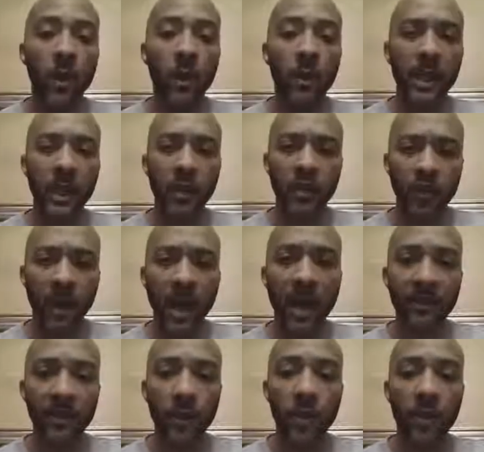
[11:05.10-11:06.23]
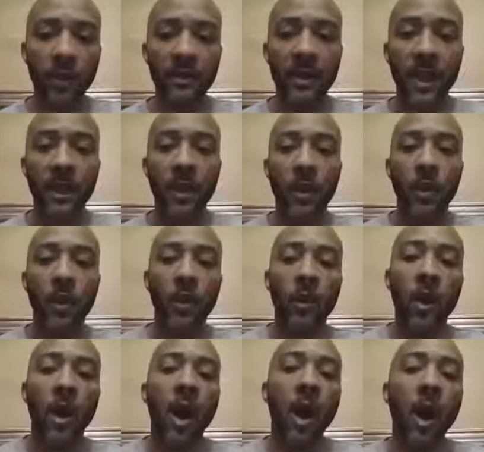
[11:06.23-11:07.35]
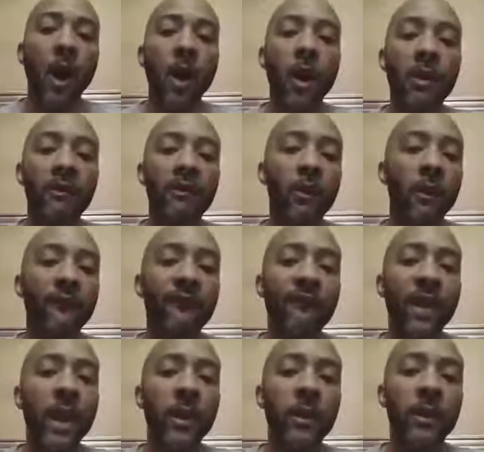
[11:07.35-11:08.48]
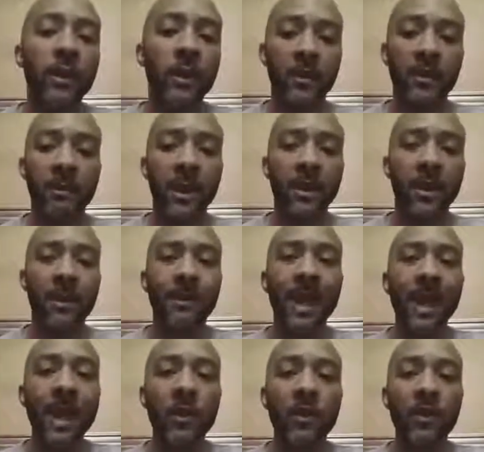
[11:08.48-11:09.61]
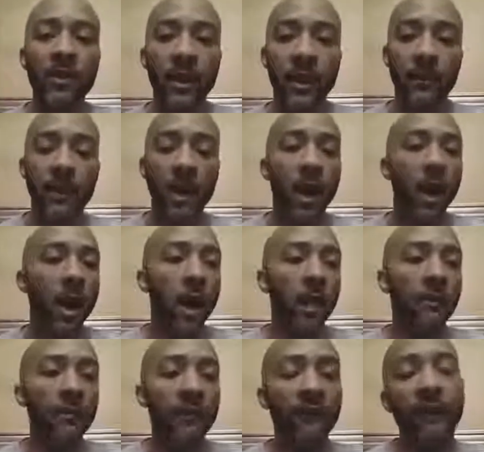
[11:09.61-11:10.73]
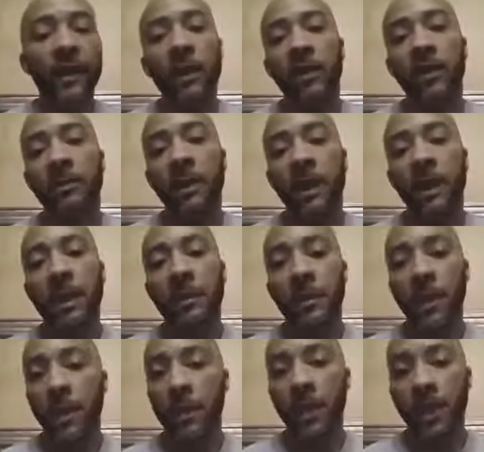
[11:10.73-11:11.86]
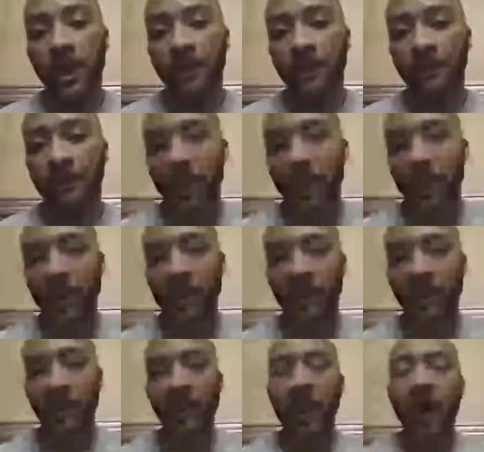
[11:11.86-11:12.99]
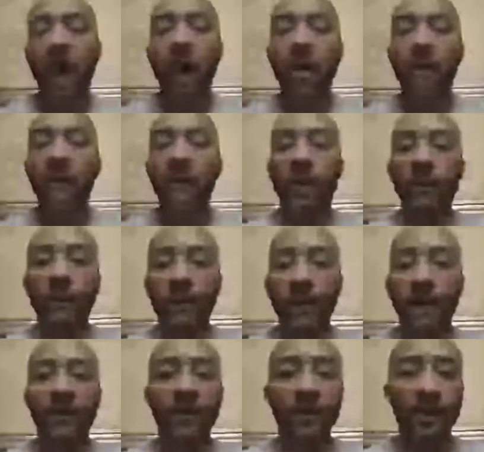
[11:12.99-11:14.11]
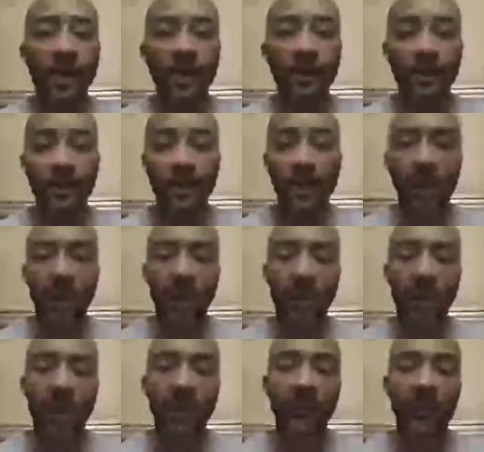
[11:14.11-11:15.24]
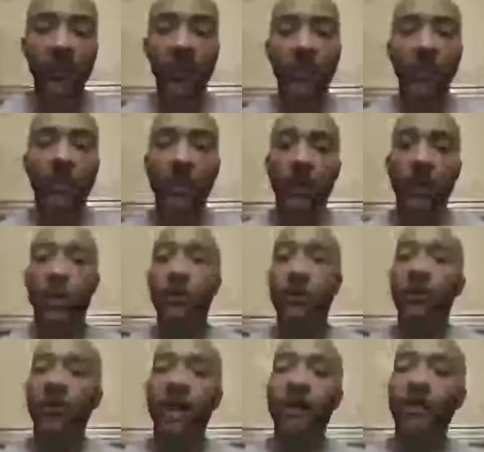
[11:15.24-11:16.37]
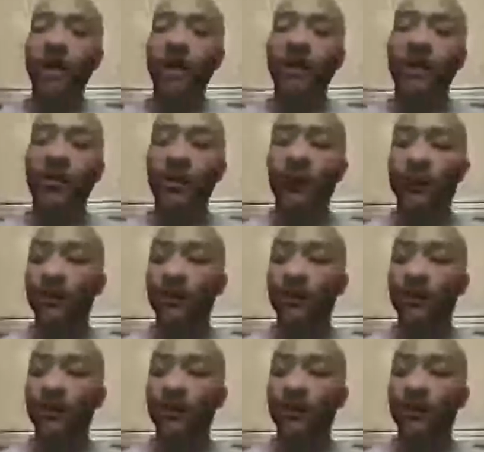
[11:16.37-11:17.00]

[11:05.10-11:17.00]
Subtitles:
and you drive towards that goal, all of your failures become energy. All of your failures become learning experiences. All of those things are necessary to drive you to your goal. So I promise you,